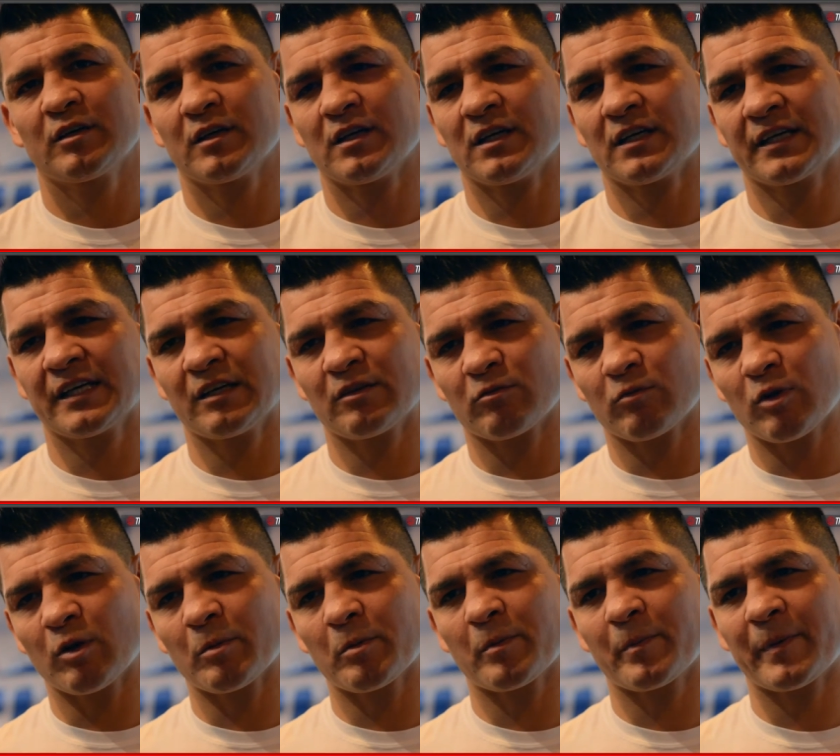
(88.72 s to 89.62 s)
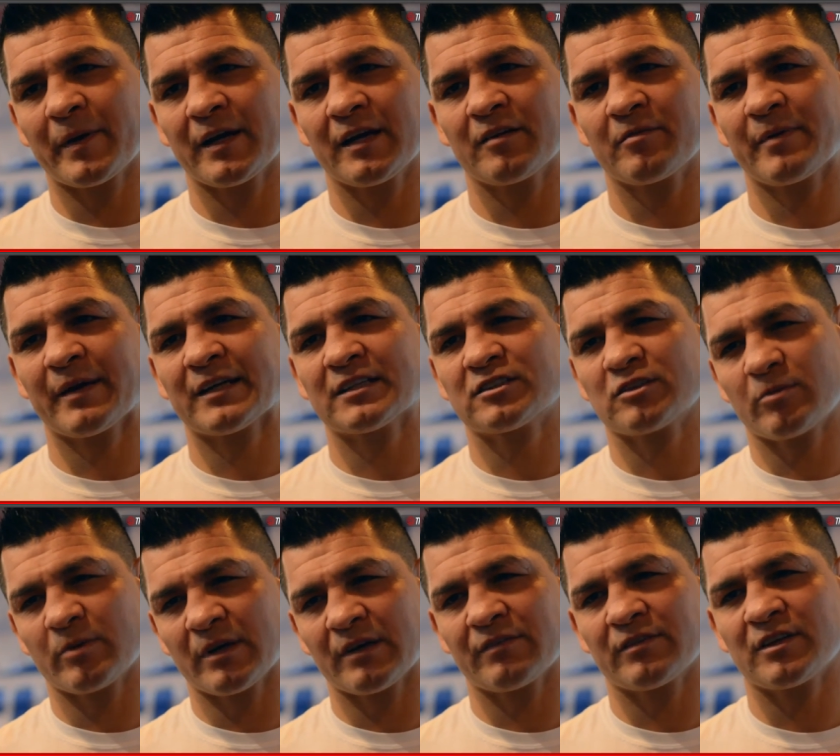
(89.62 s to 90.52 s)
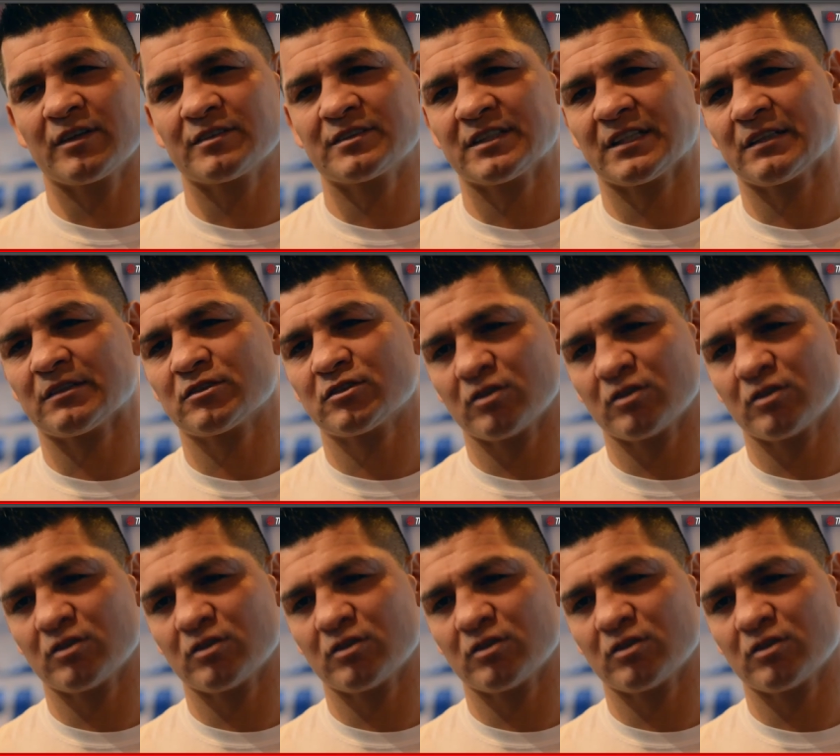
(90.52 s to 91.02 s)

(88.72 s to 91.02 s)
uh, getting well prepared, making sure we have enough time.